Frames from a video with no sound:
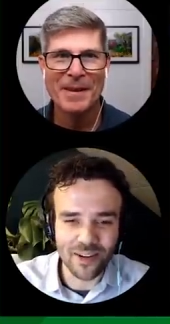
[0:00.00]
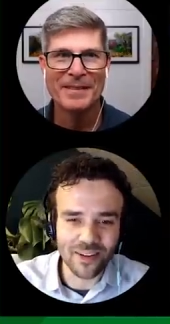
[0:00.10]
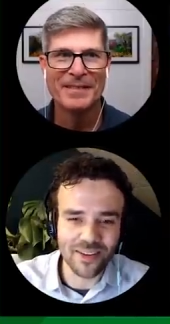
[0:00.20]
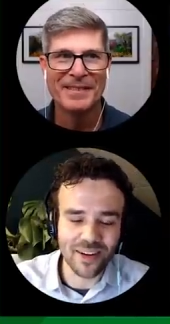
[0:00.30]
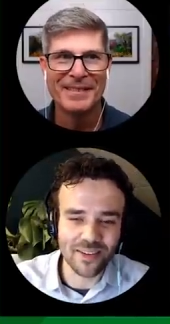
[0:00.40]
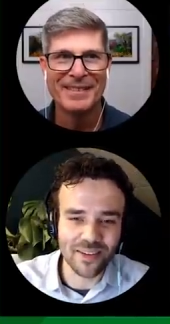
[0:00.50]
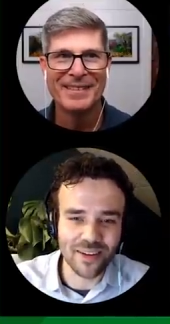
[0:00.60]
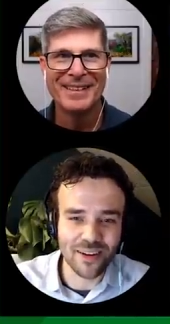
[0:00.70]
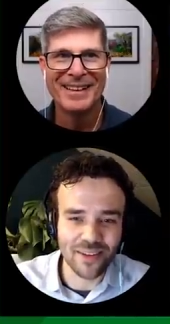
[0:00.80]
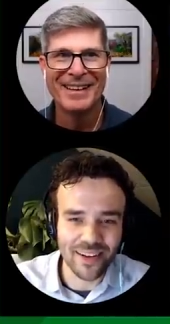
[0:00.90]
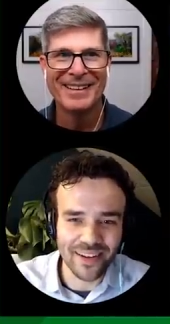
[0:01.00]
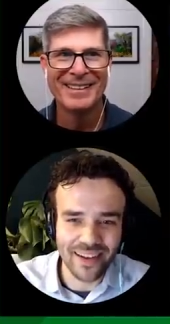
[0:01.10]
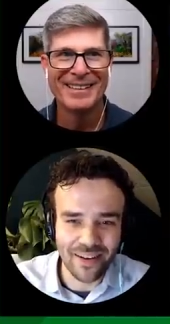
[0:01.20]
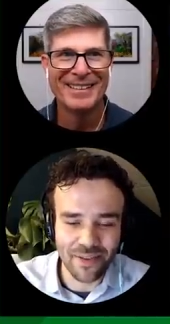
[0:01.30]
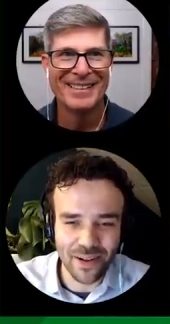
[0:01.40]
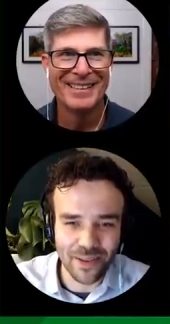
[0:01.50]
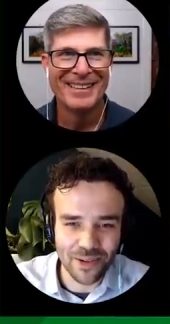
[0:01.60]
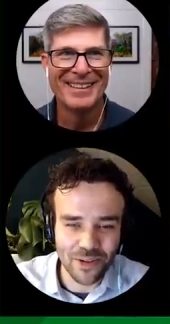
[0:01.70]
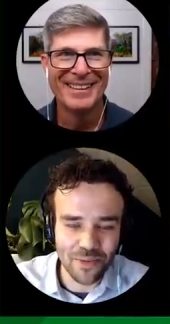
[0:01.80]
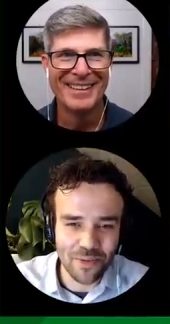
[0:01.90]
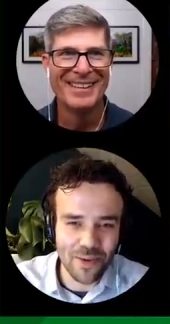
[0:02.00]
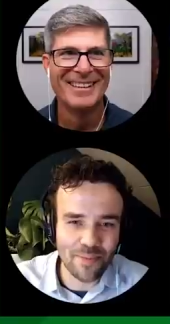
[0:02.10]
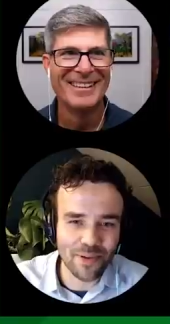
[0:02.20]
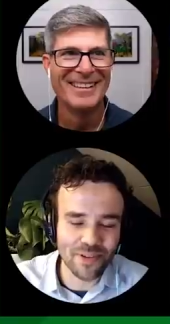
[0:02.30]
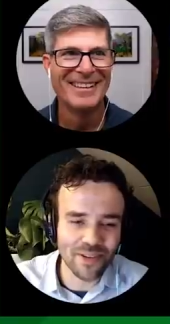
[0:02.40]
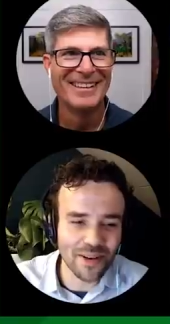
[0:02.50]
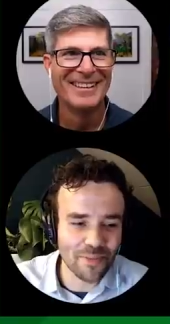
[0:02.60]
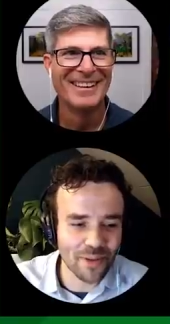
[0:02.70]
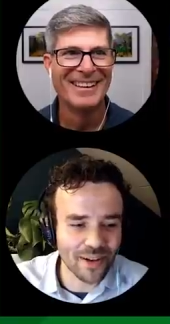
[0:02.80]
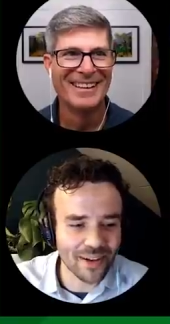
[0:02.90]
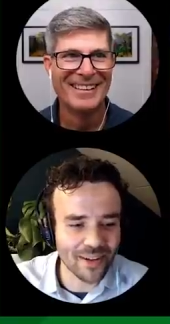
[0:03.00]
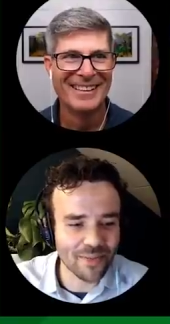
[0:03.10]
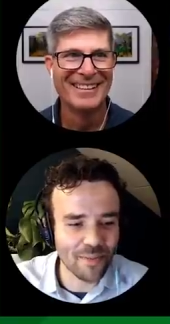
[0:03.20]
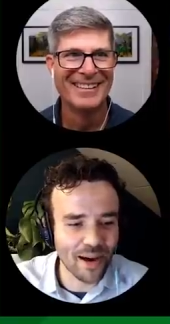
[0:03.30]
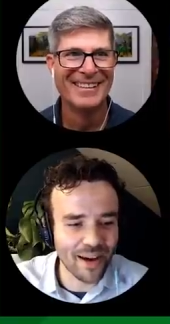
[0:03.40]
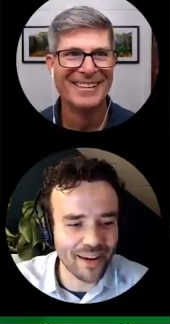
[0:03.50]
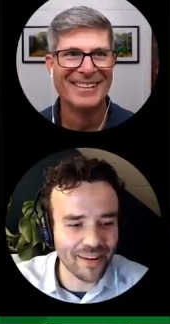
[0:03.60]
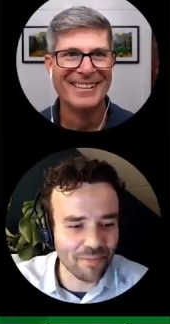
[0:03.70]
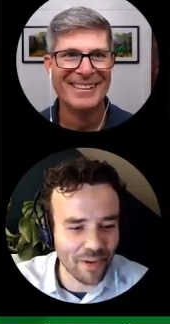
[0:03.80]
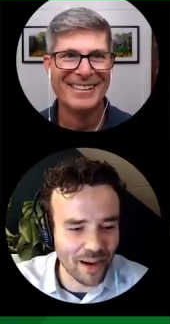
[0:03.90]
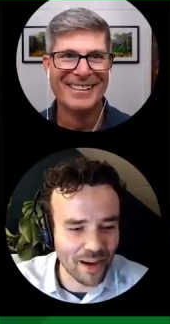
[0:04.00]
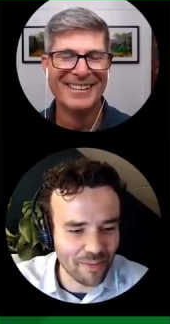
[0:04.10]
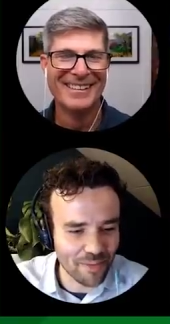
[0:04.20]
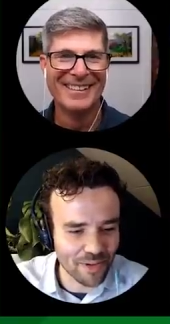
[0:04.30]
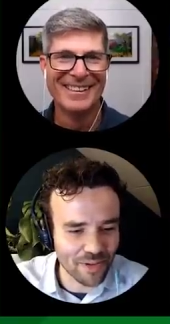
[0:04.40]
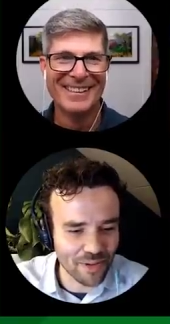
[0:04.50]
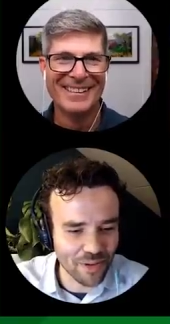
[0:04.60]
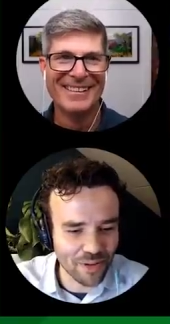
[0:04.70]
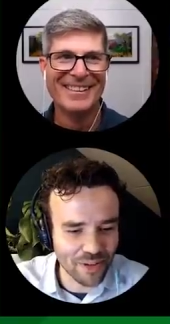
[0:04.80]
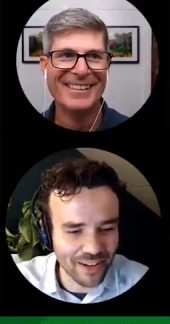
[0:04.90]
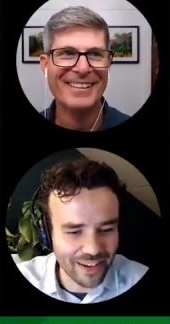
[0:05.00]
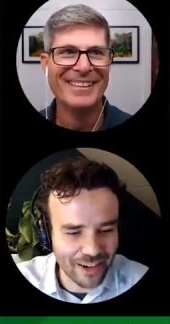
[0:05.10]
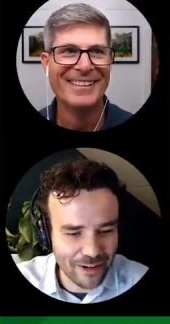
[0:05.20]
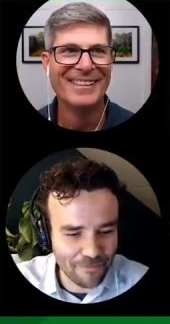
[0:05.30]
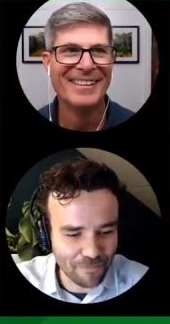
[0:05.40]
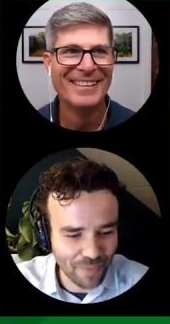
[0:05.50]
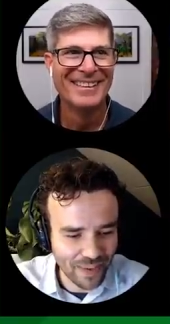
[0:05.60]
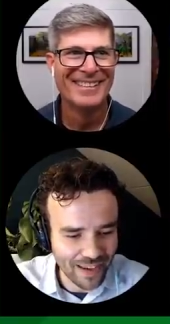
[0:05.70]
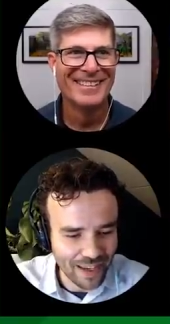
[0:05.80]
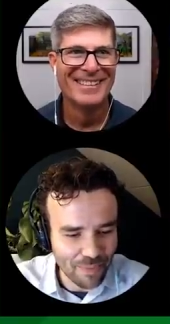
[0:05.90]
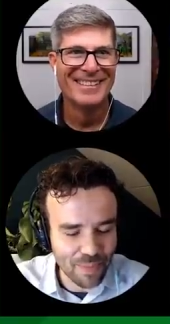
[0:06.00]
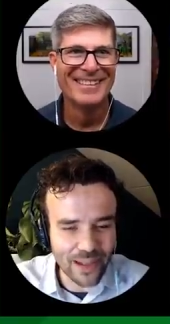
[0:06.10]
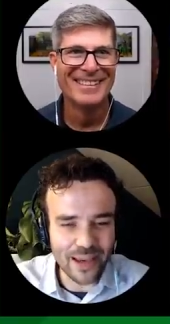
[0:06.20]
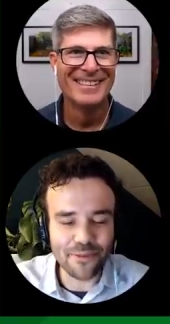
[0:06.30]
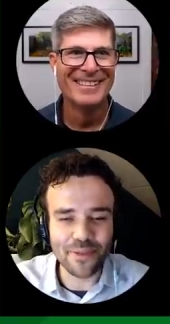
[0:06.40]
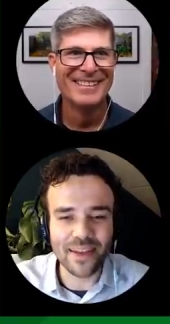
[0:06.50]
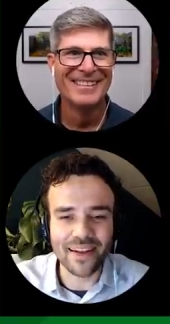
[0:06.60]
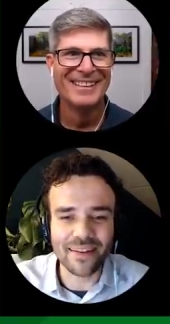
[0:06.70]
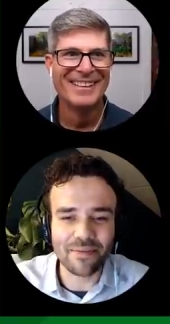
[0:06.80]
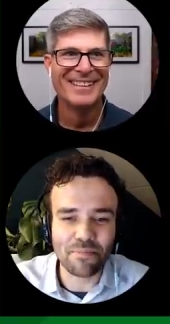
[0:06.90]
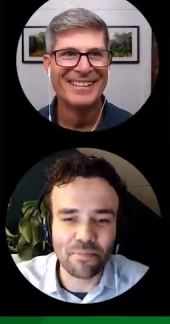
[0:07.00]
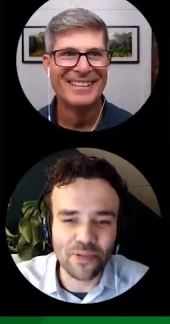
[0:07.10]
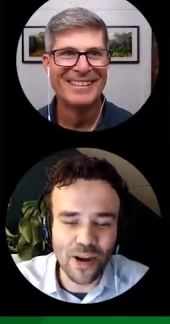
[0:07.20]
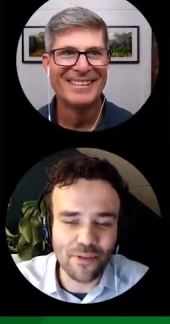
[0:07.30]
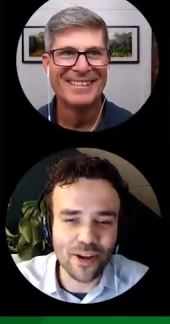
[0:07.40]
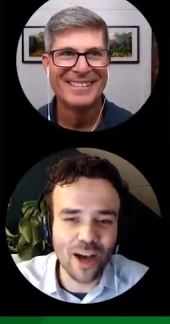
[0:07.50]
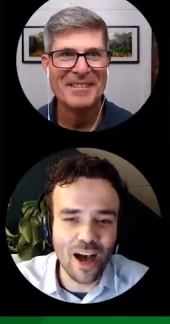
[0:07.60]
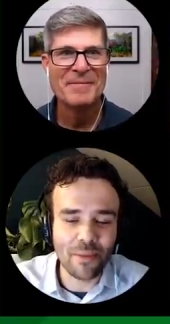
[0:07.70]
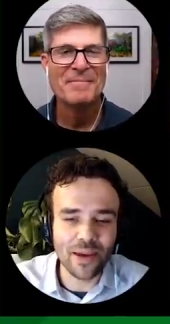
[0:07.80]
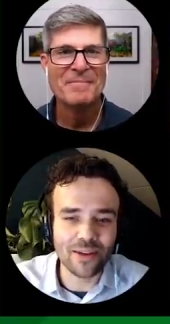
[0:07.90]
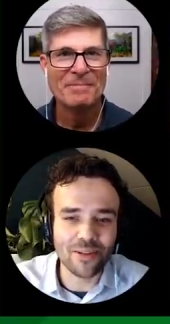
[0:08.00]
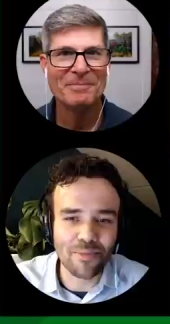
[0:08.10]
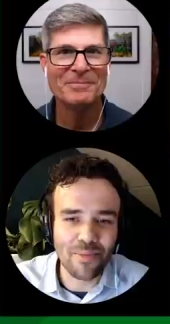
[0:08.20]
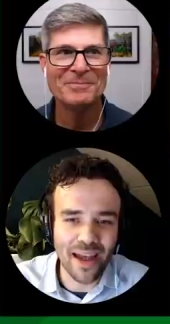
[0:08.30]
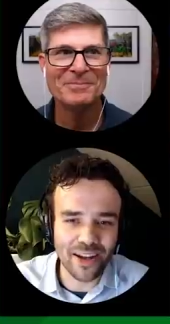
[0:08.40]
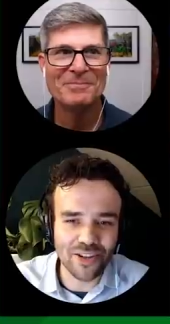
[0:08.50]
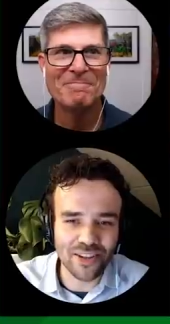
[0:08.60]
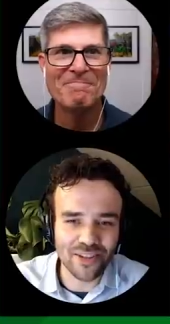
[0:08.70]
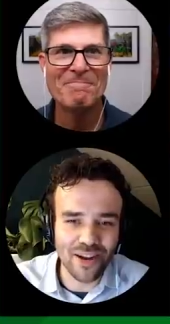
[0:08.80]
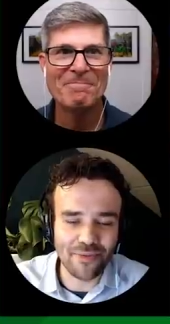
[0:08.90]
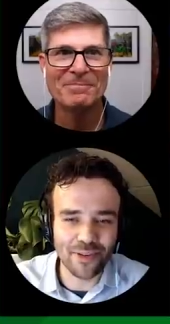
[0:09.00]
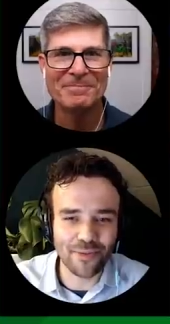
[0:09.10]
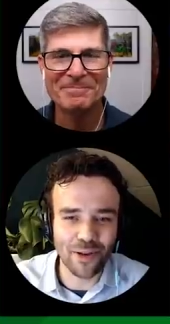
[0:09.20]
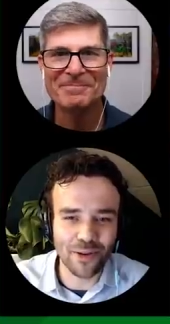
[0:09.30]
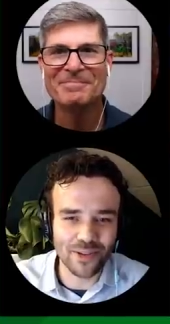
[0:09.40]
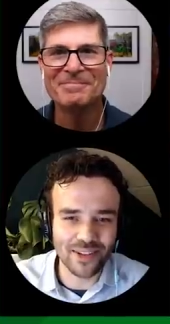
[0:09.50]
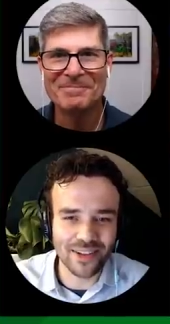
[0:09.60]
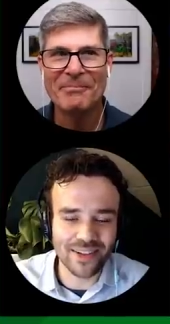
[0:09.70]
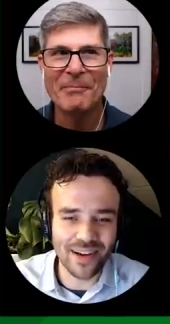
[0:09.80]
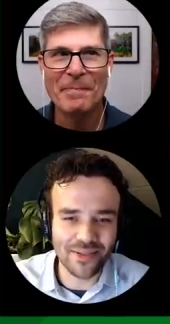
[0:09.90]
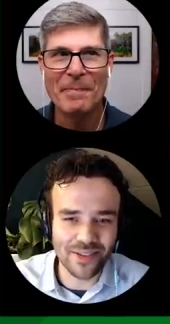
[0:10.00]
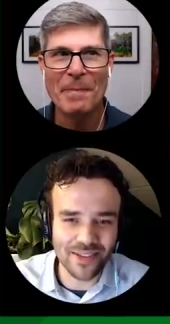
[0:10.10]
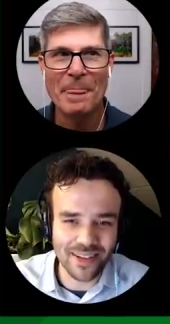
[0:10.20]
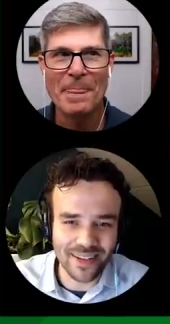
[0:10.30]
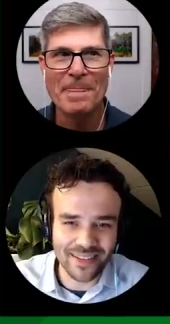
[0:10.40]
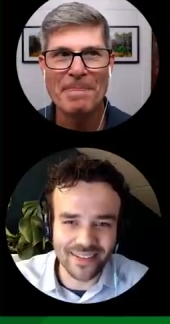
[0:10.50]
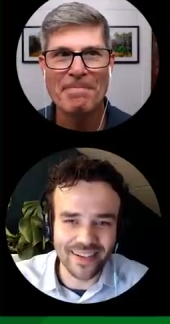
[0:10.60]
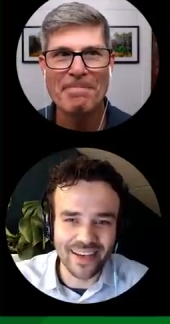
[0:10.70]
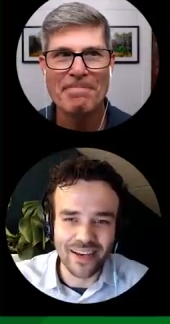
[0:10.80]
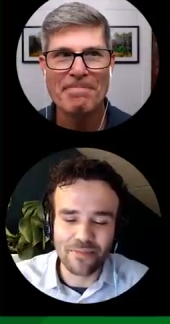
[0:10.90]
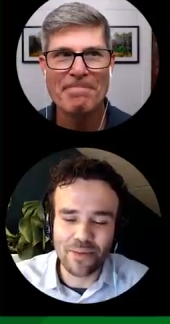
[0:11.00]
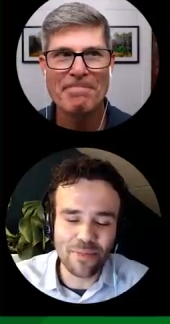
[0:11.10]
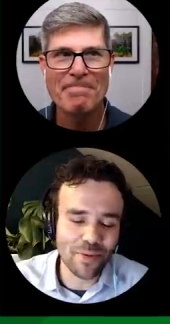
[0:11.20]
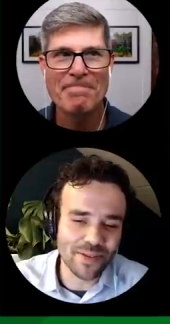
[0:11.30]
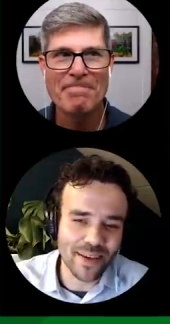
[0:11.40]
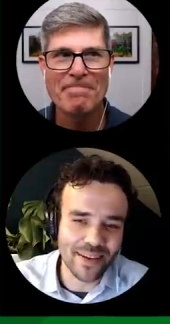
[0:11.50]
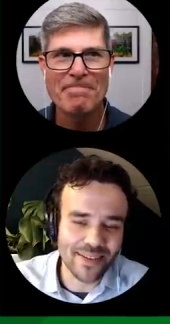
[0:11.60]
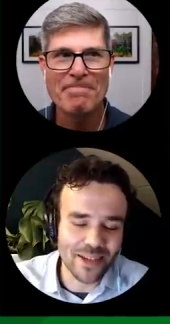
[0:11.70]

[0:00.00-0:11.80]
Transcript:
Speaker 1: doesn't necessarily have anything to do with me personally, but it is my my personal um, belief that traffic calming or managing traffic flows in, in towns and cities, people always think it's